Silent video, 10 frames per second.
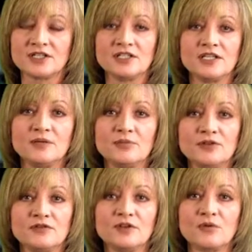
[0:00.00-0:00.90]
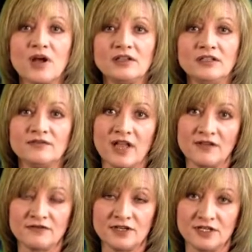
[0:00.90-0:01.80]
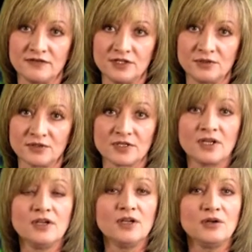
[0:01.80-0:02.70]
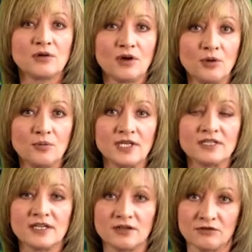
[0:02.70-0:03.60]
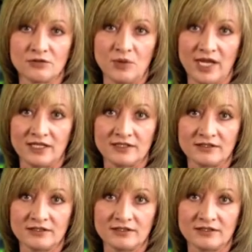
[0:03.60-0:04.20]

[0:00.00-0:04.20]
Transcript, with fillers: to improve the quality of life for individuals who are obese and overweight.